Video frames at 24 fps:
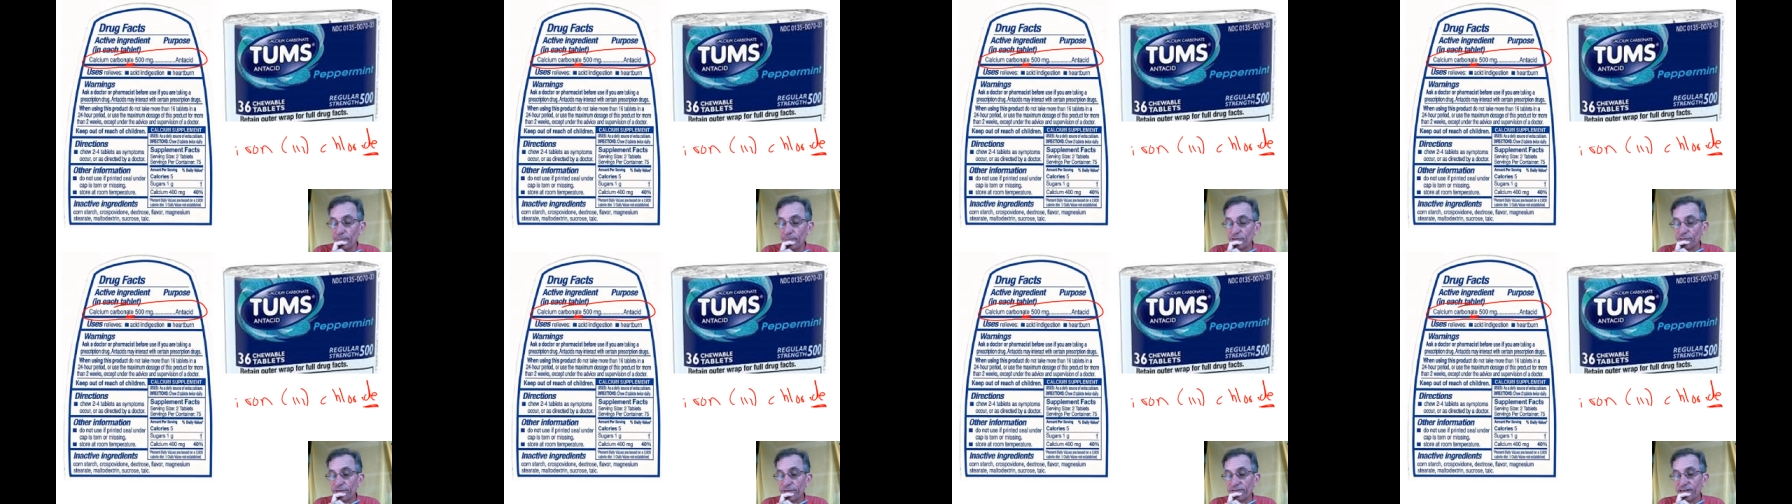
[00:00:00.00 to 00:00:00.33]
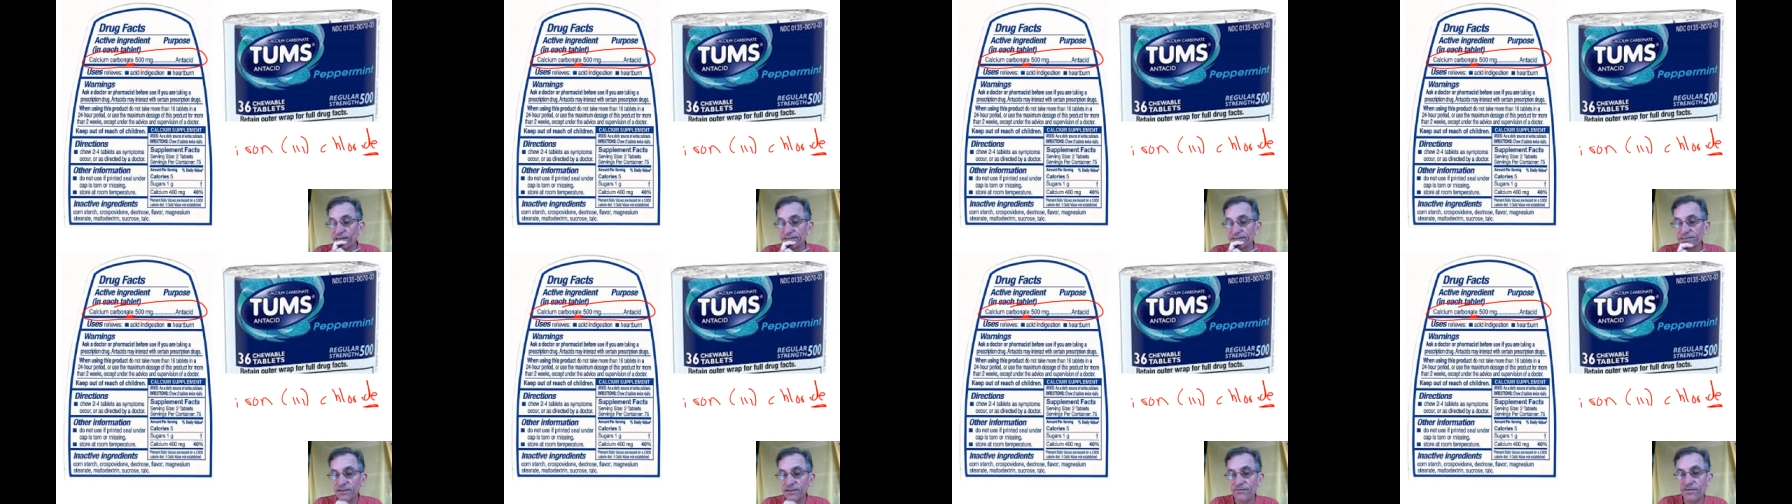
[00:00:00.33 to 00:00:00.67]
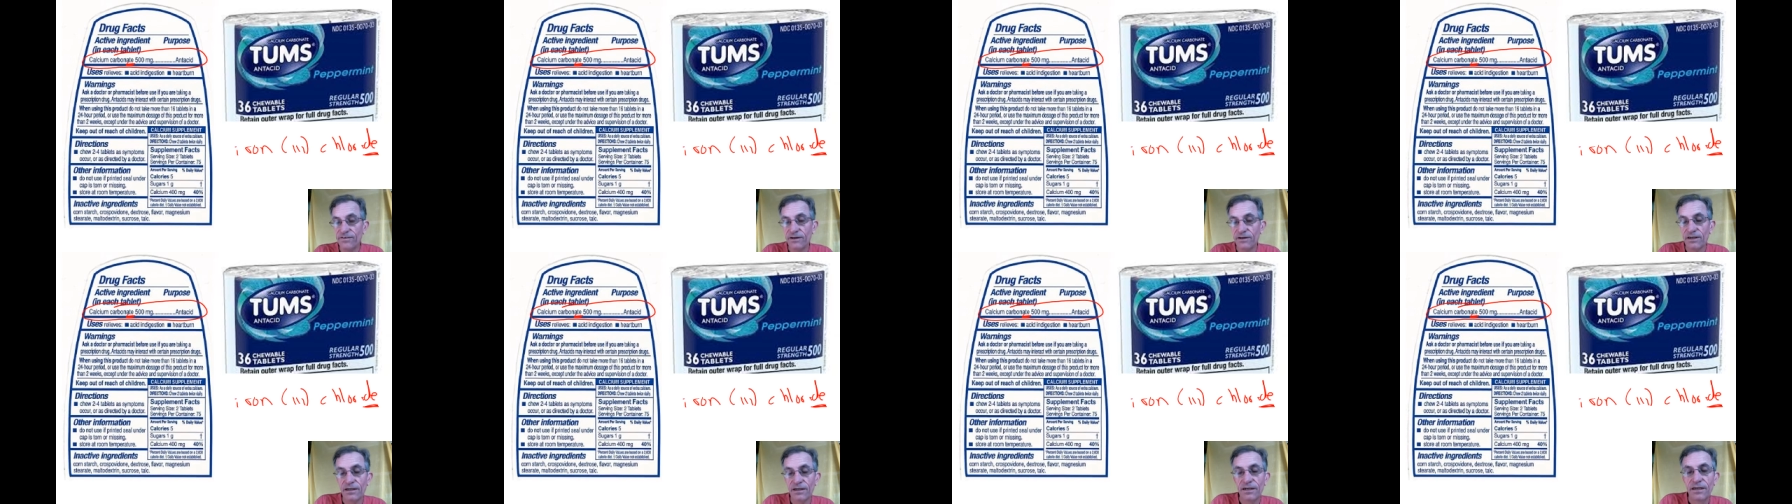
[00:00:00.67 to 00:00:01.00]
we've done so
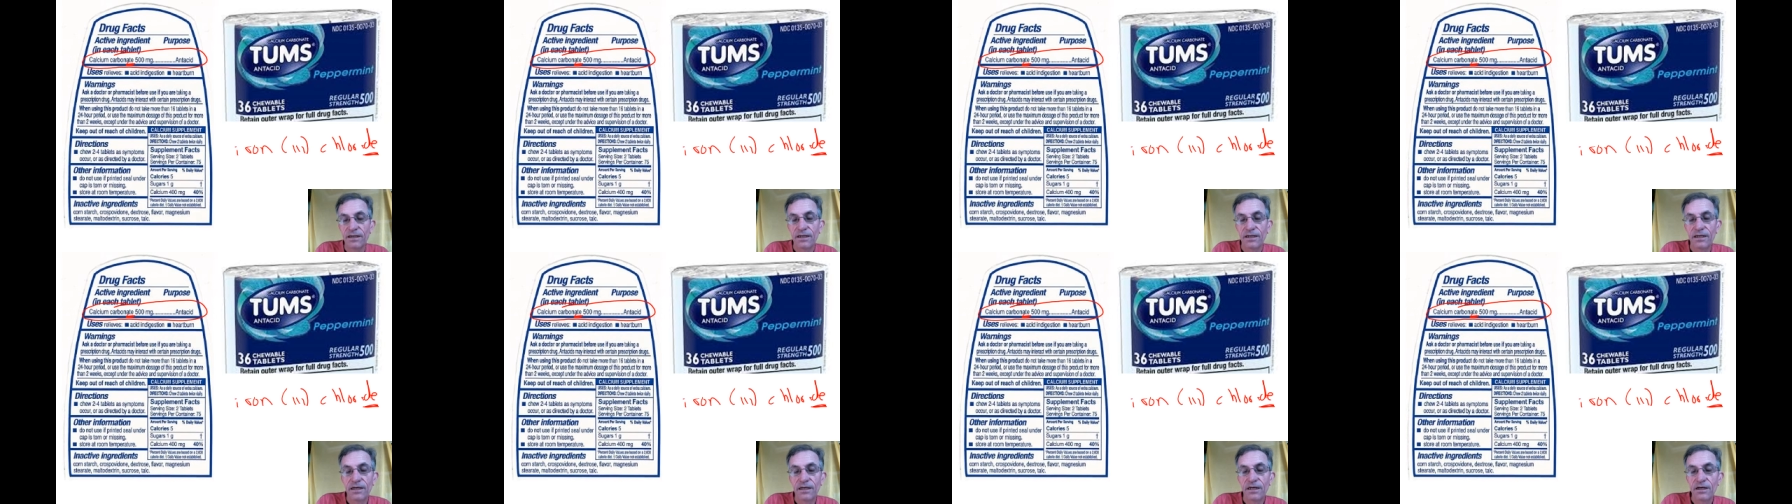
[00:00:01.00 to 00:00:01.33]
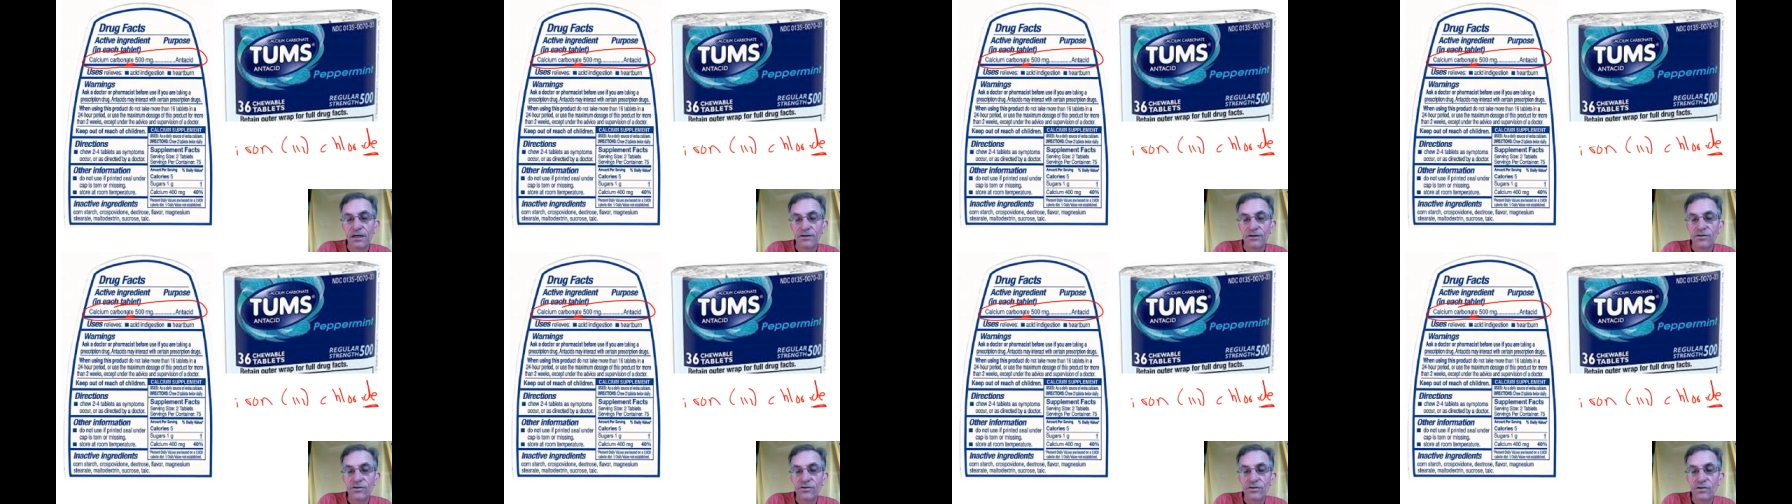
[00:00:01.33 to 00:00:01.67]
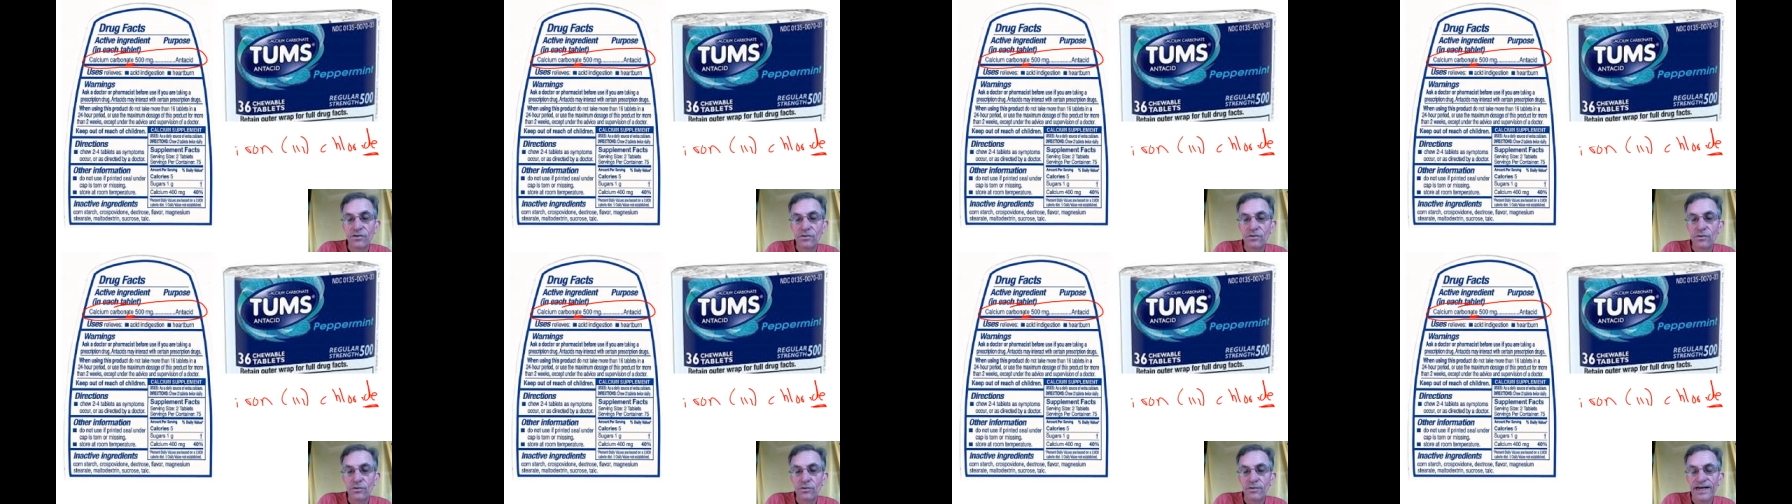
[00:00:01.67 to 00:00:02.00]
far,
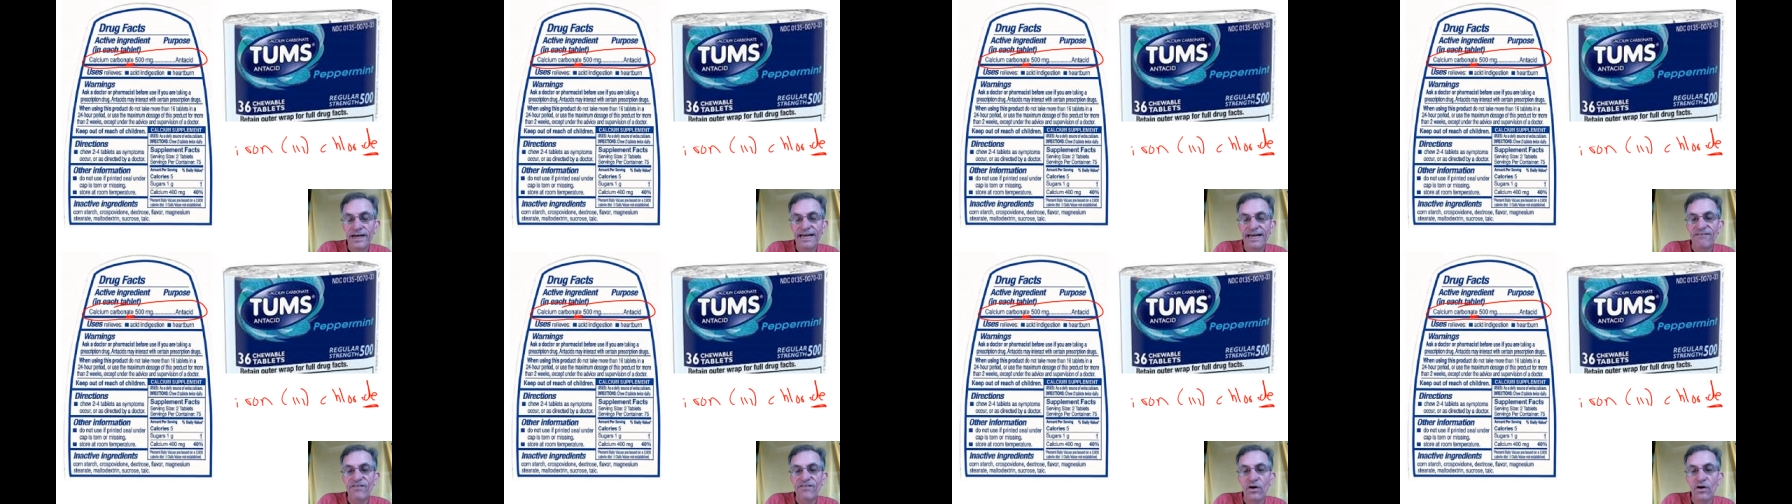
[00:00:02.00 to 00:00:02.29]
you have